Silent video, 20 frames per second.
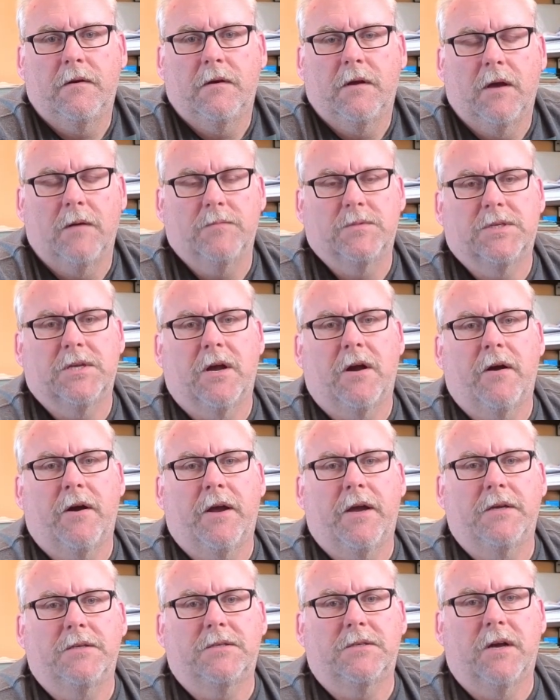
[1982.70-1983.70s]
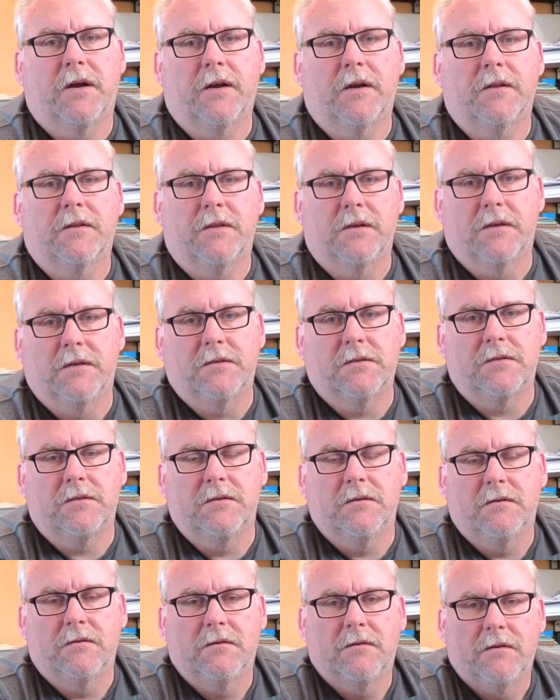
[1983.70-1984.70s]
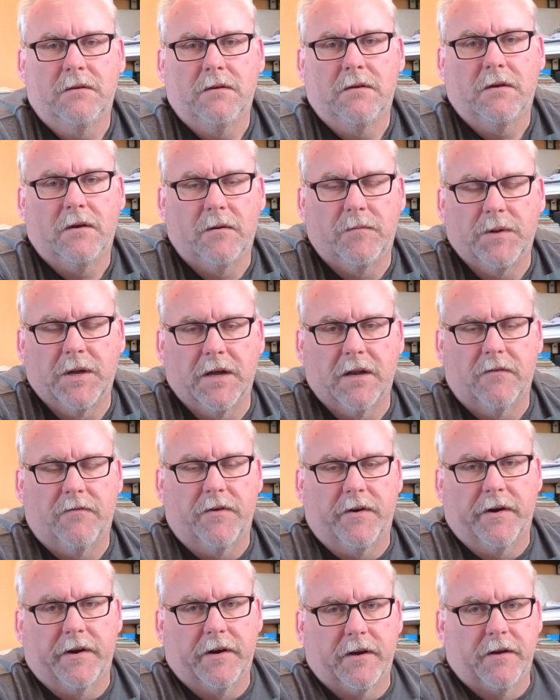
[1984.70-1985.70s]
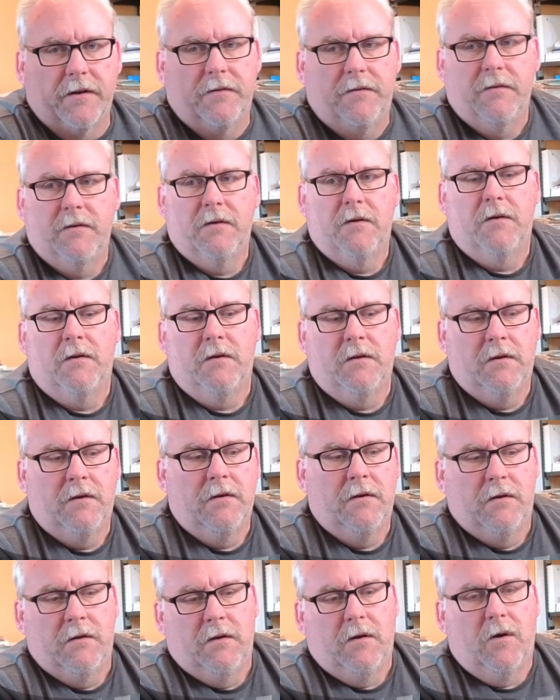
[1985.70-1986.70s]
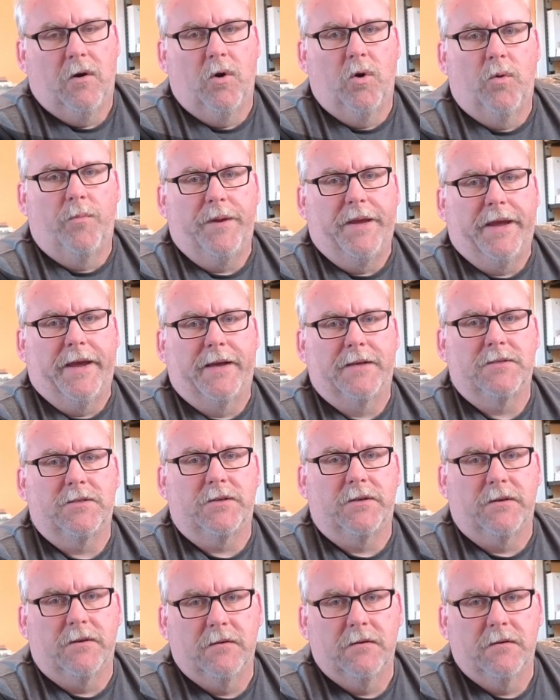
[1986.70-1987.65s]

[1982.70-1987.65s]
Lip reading: sorry I suck at this. I'm not a very good OBSer.